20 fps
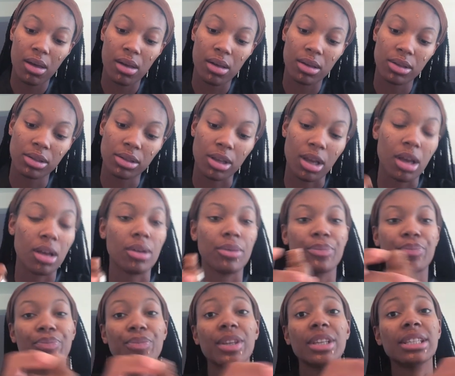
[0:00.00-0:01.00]
So
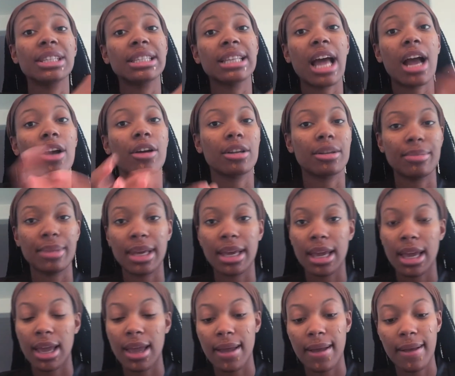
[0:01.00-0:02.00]
this is not going to
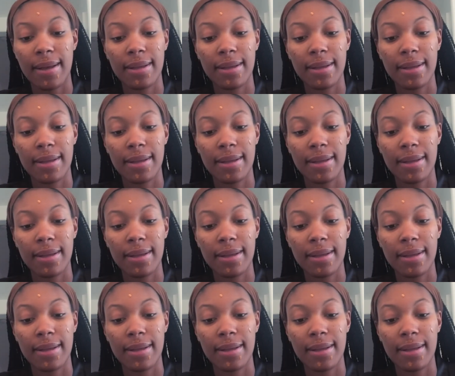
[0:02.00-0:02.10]
be